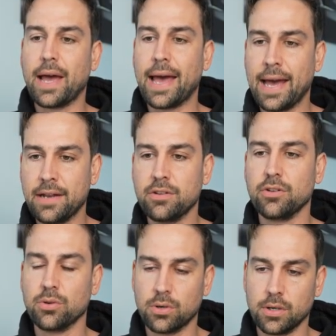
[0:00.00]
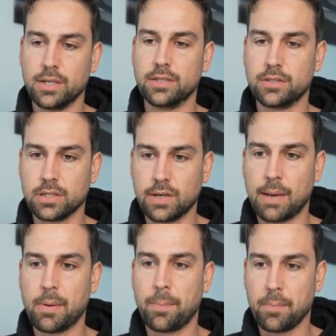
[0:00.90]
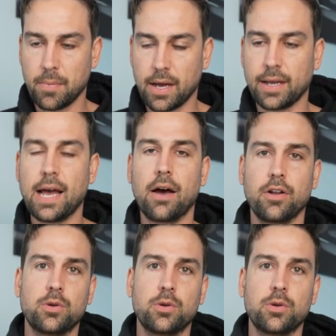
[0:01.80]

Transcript: add your Instagram account.